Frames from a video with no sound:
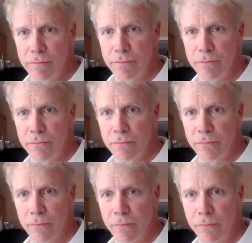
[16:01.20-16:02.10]

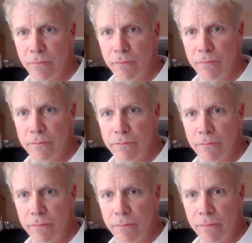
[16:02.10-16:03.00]

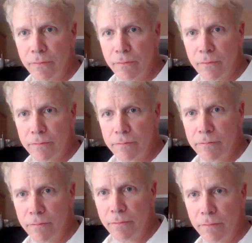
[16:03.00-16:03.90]

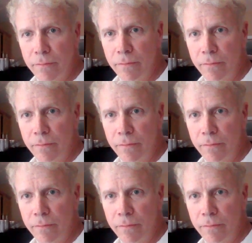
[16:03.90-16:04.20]
(no one is talking)